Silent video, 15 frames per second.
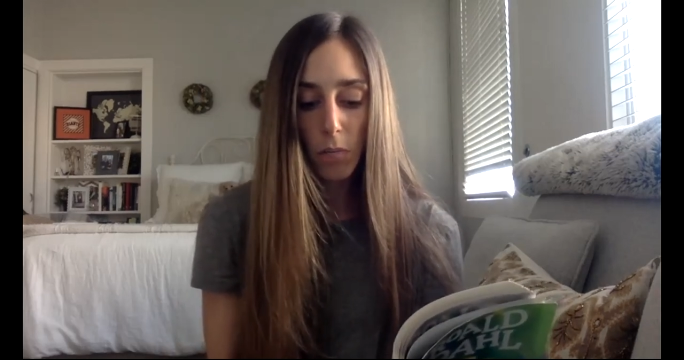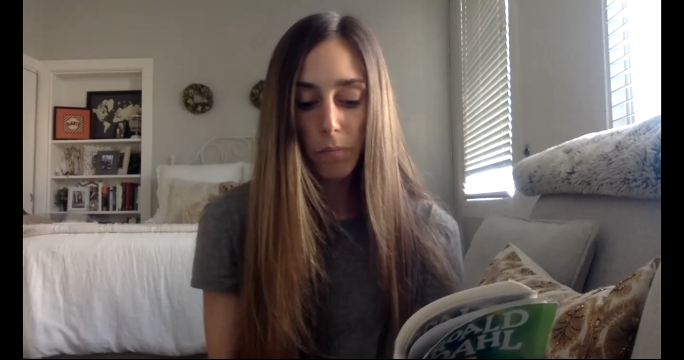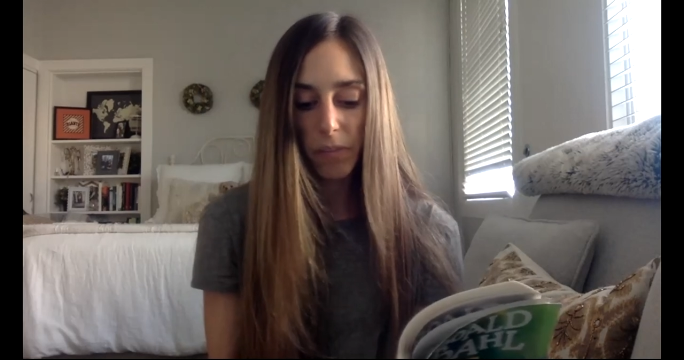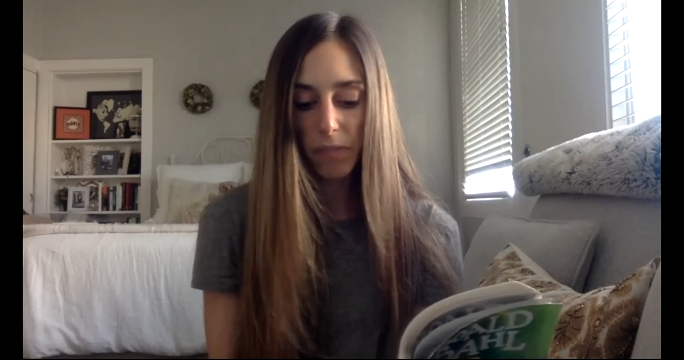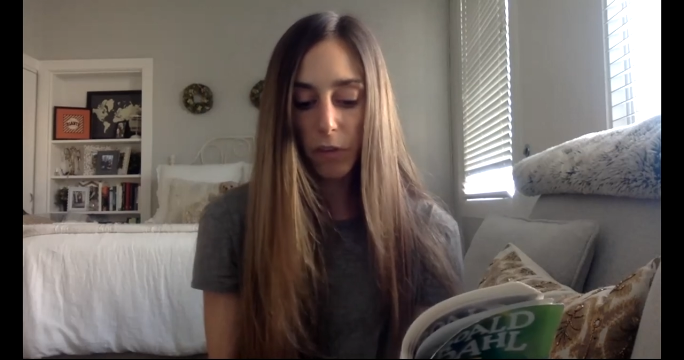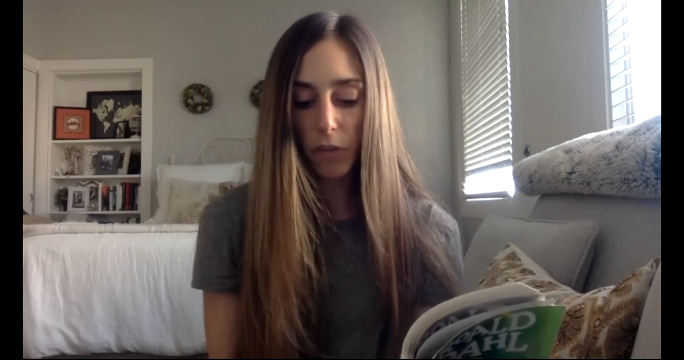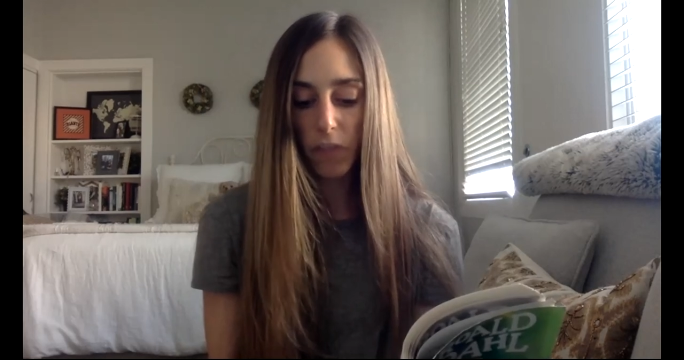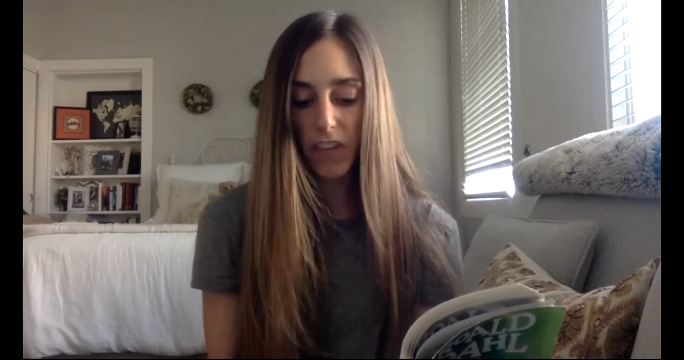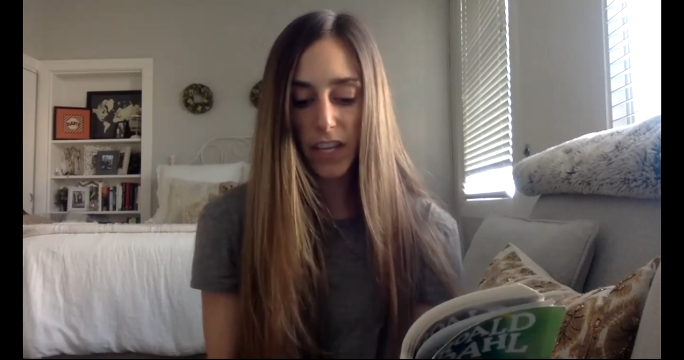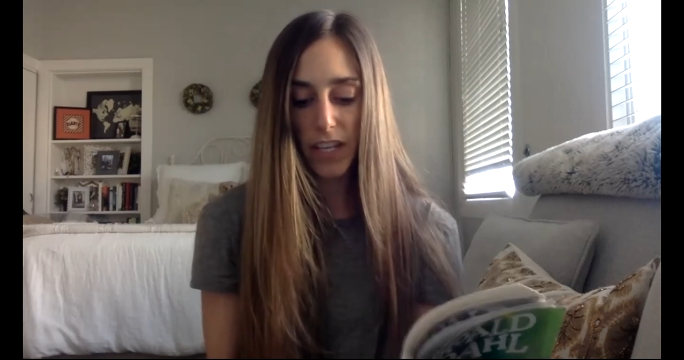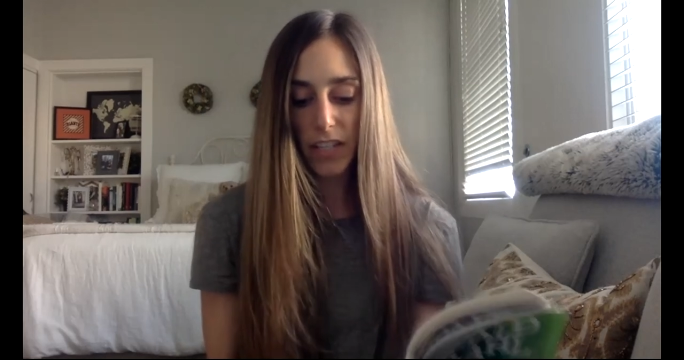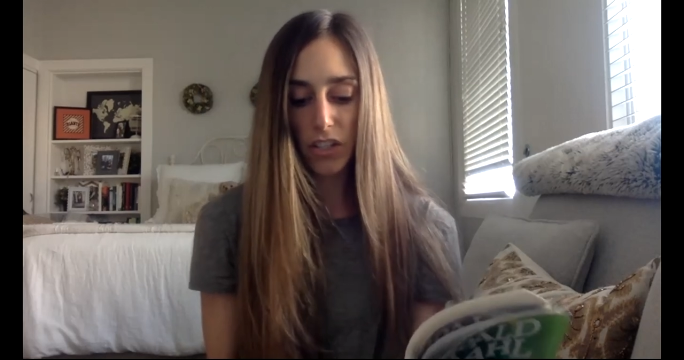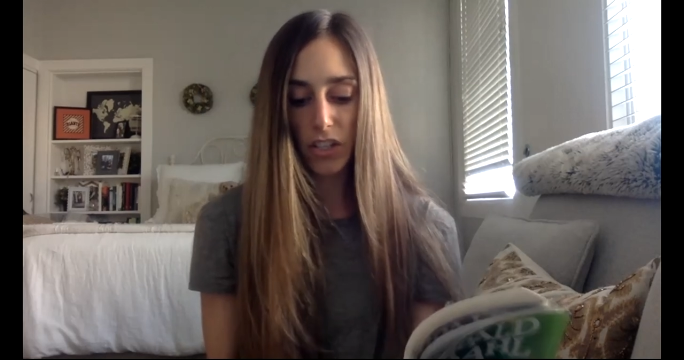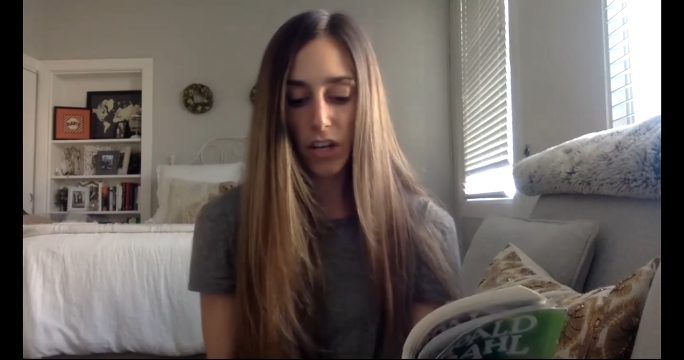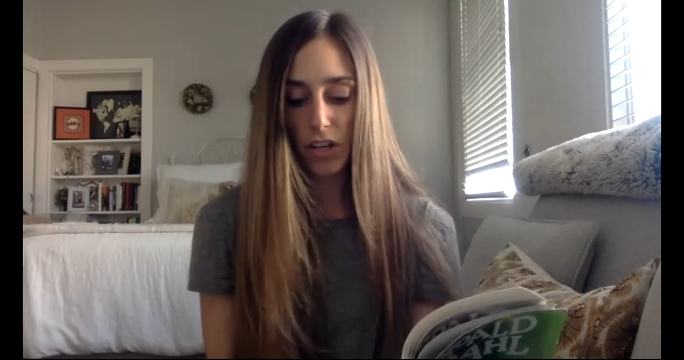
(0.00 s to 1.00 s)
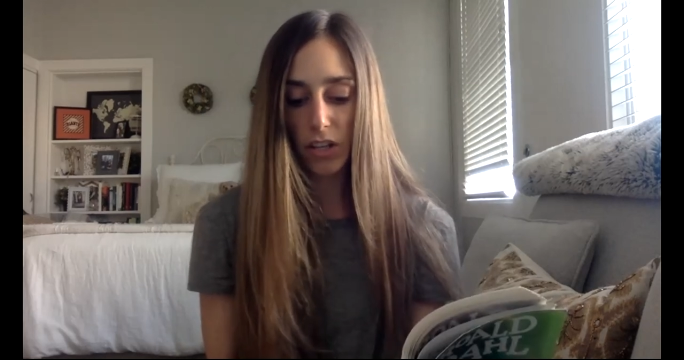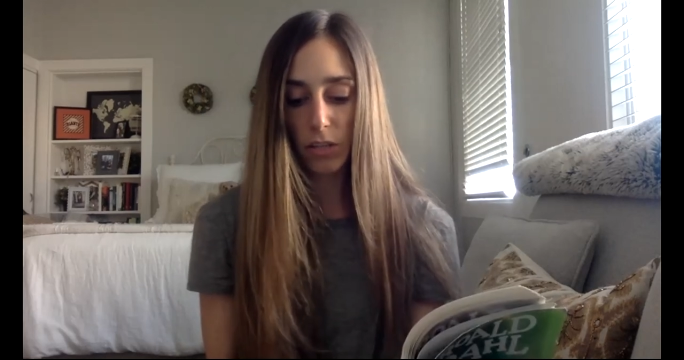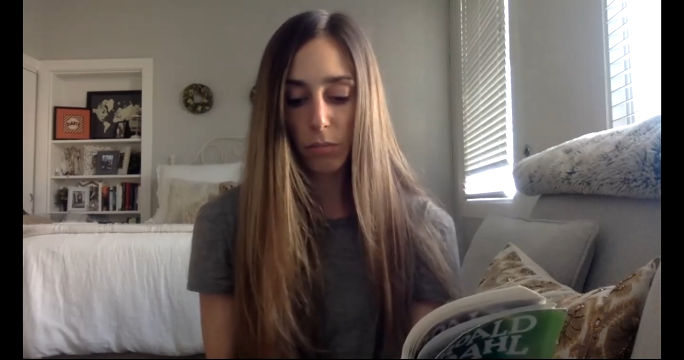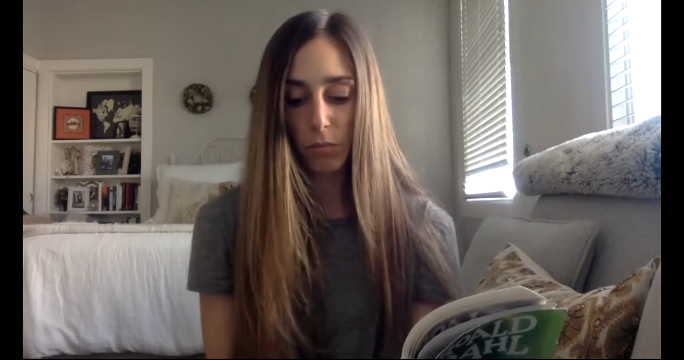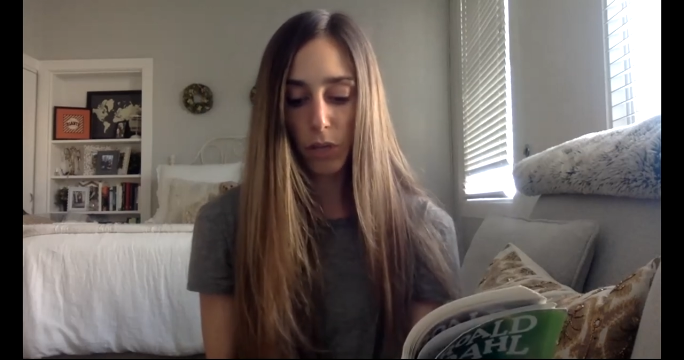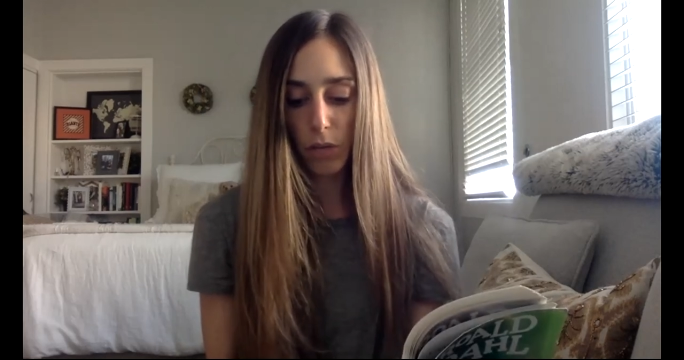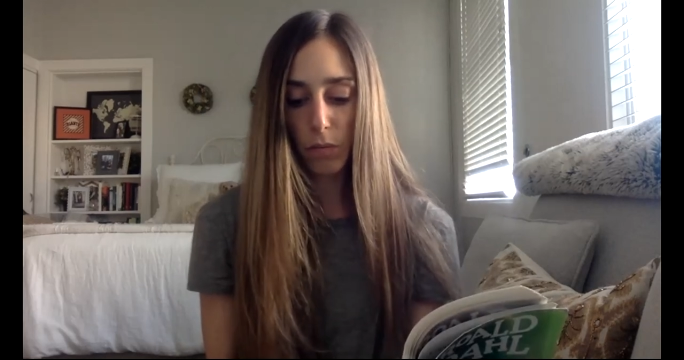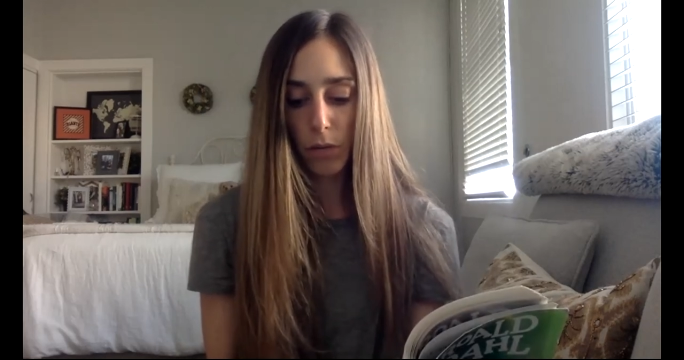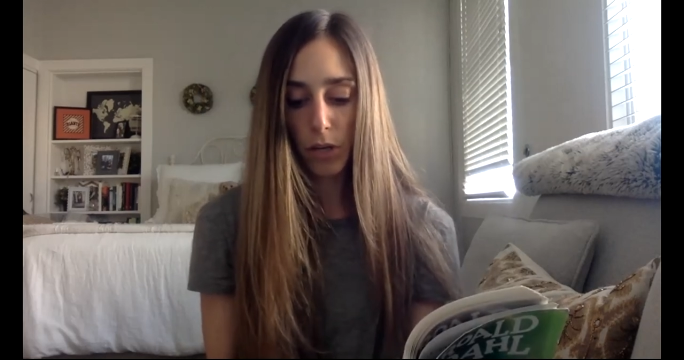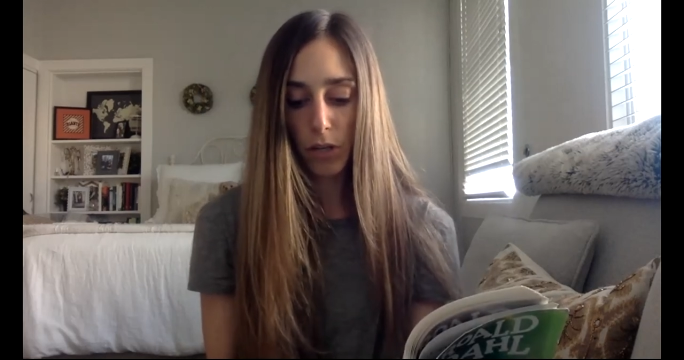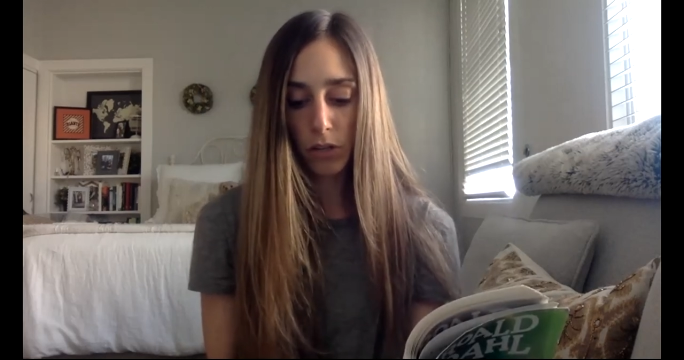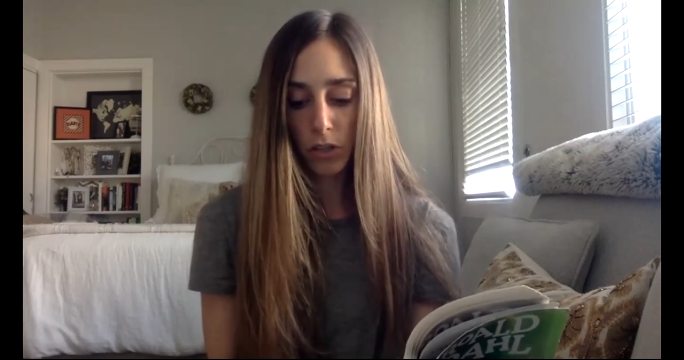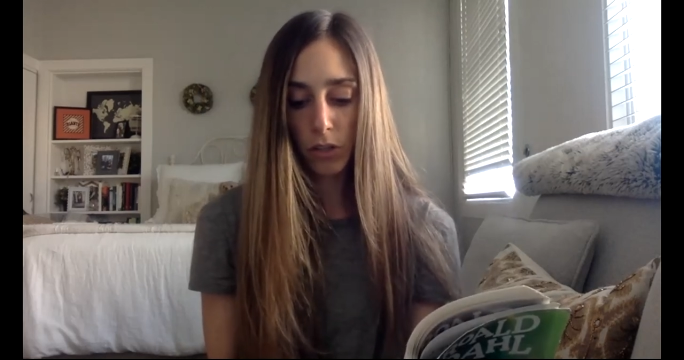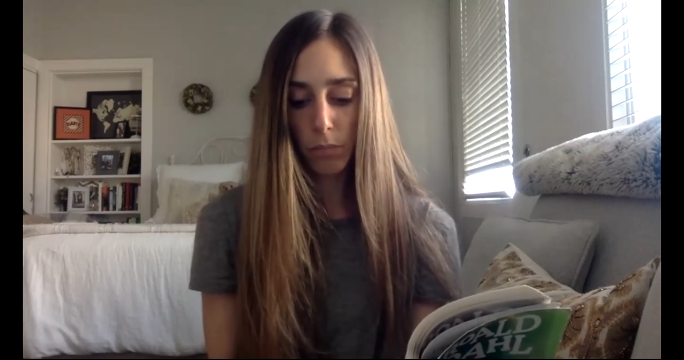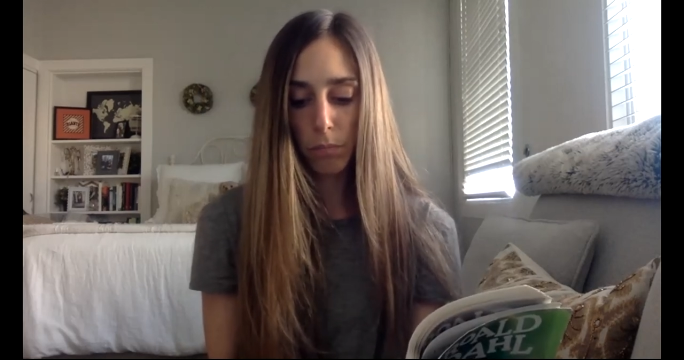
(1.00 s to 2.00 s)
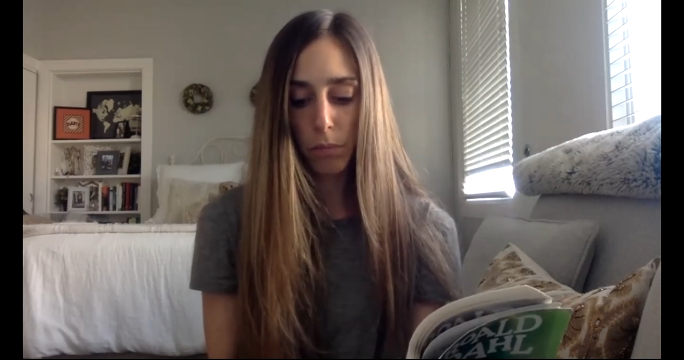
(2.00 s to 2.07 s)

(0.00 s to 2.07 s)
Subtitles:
Fiddlefish, shouted the blood bottler.